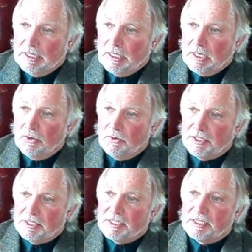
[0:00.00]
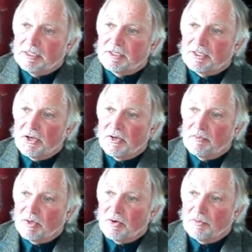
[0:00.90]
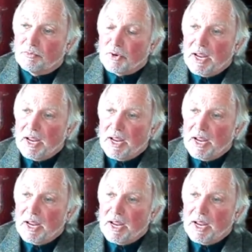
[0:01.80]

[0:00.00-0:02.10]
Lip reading: Included it in his sermon on